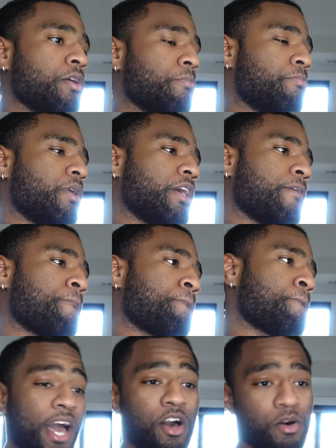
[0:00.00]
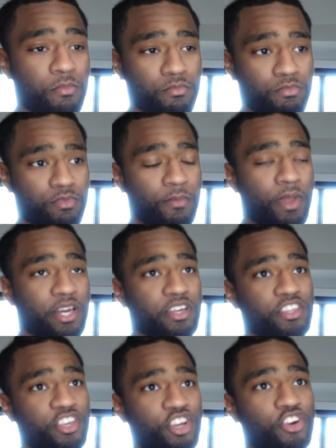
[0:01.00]
But now I'm, I'm like a
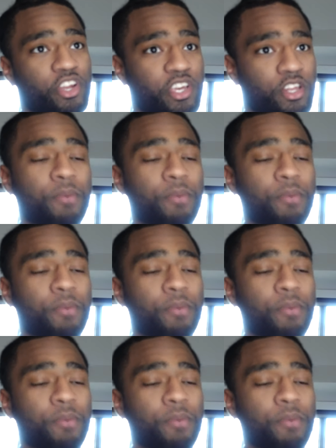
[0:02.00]
year in,